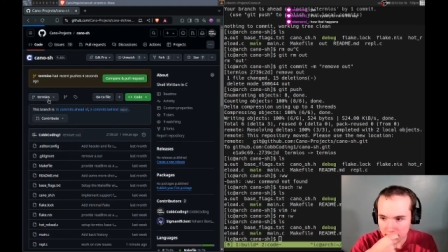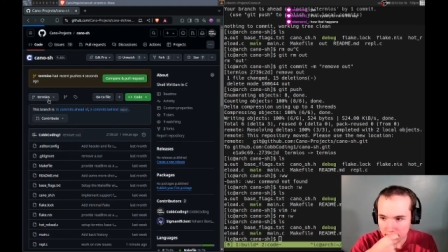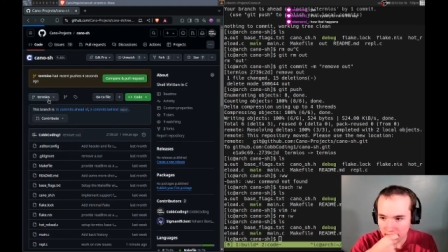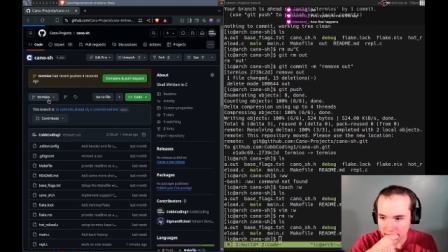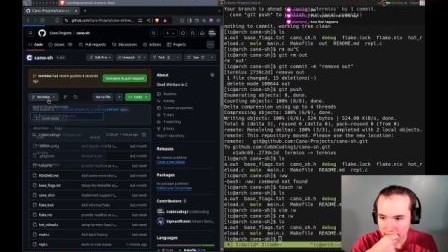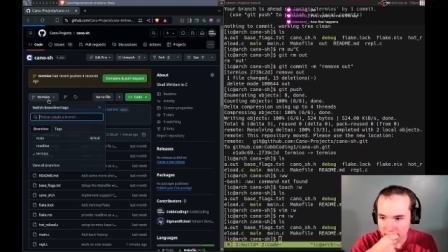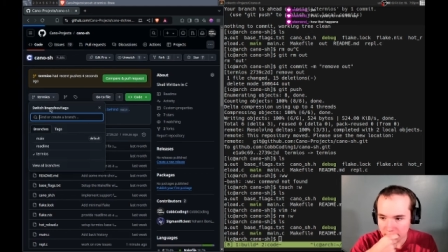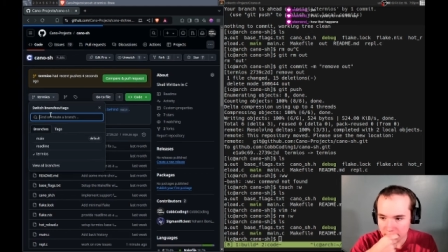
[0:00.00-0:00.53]
Oh,
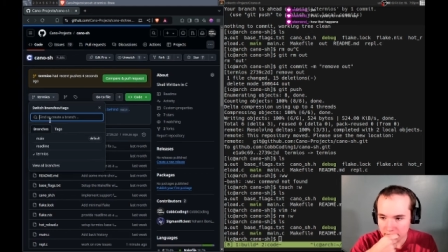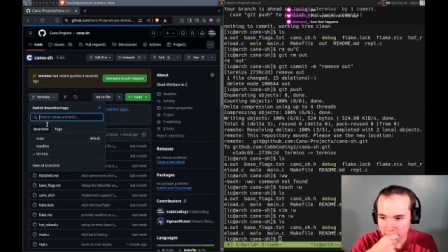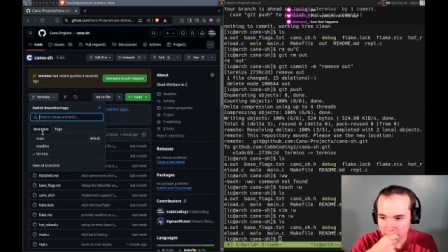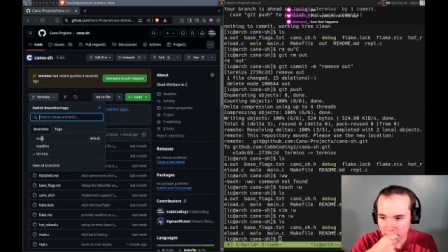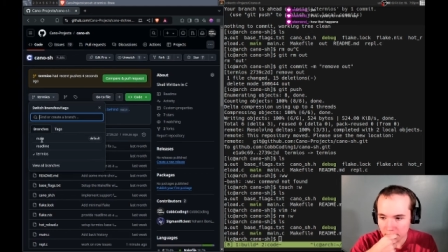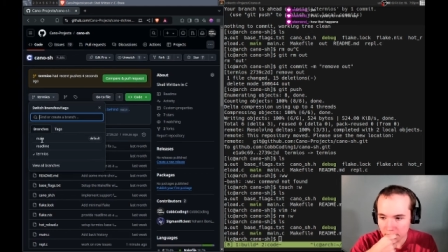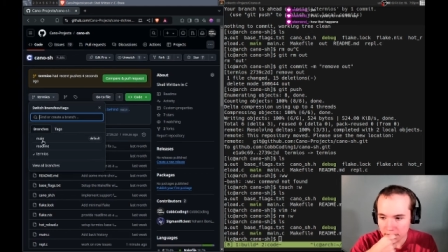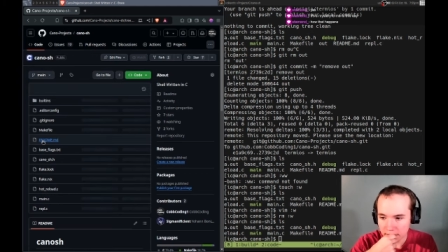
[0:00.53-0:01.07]
I think I went to the
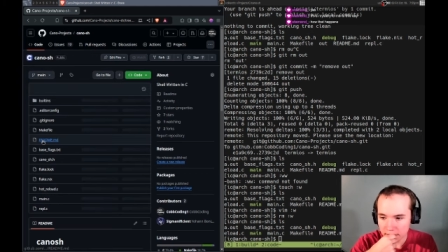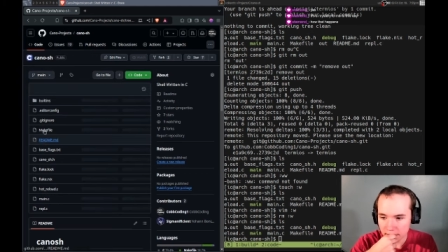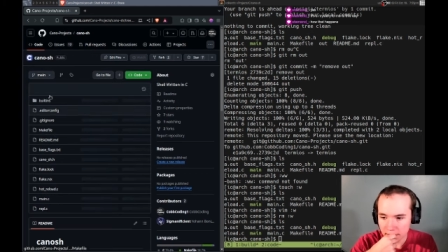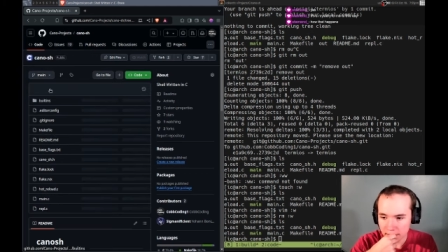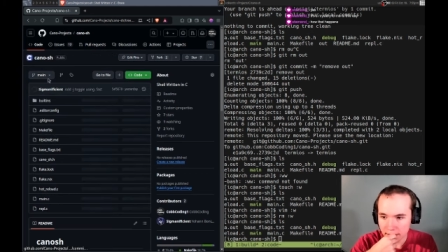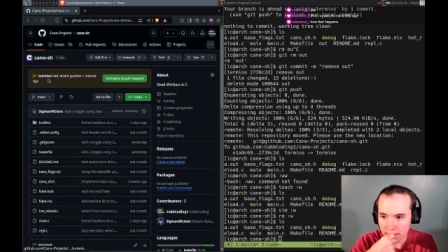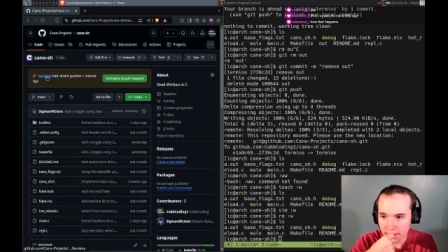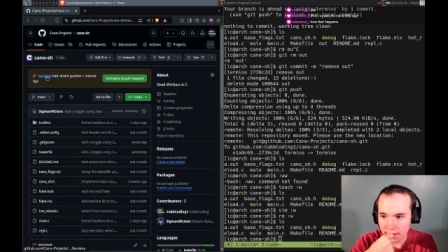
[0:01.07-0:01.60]
wrong one.
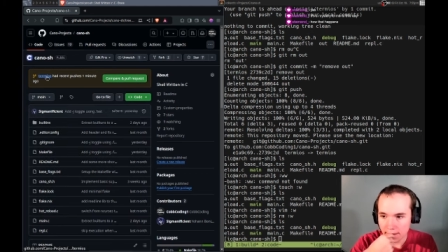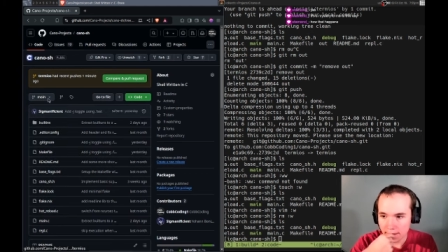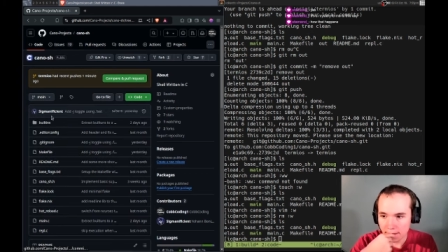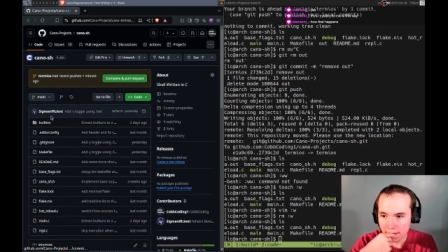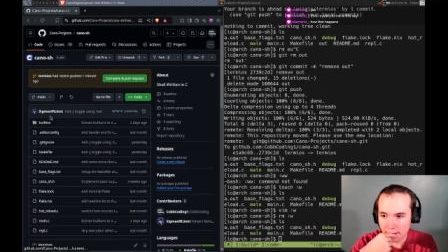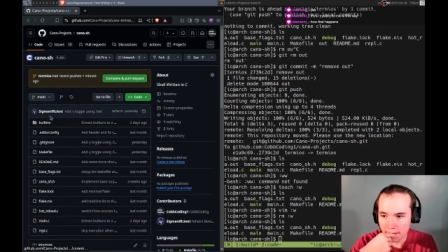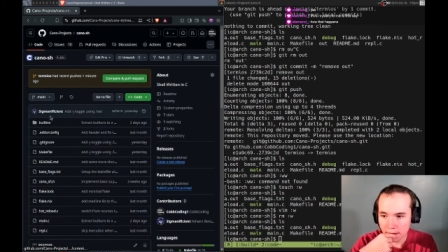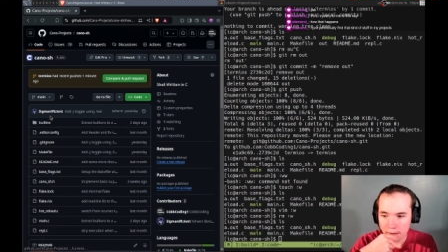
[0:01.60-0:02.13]

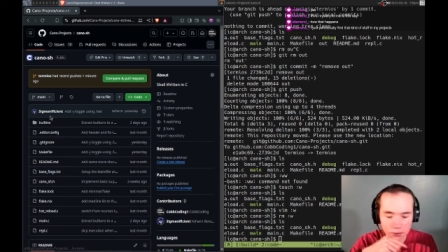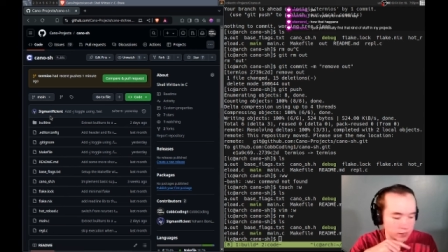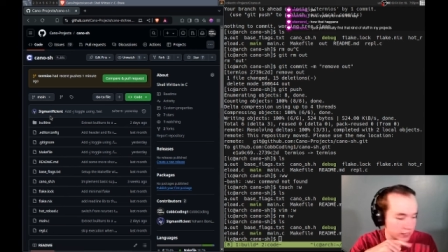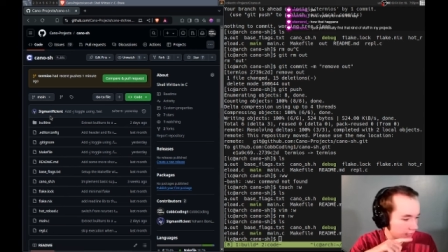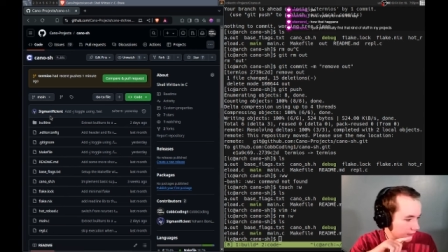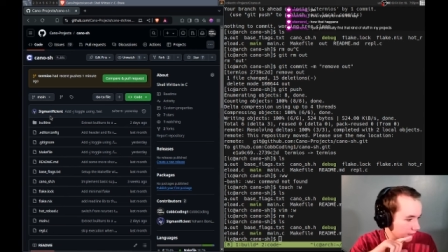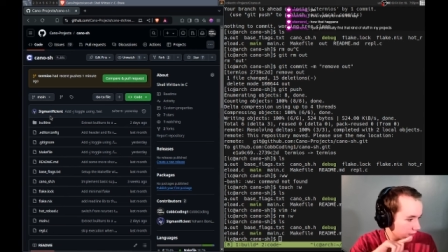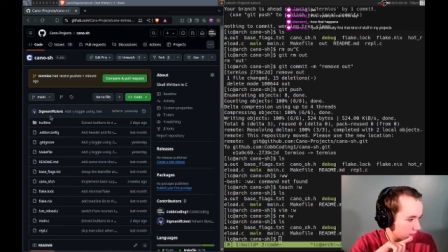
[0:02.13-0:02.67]
Oh no, I didn't.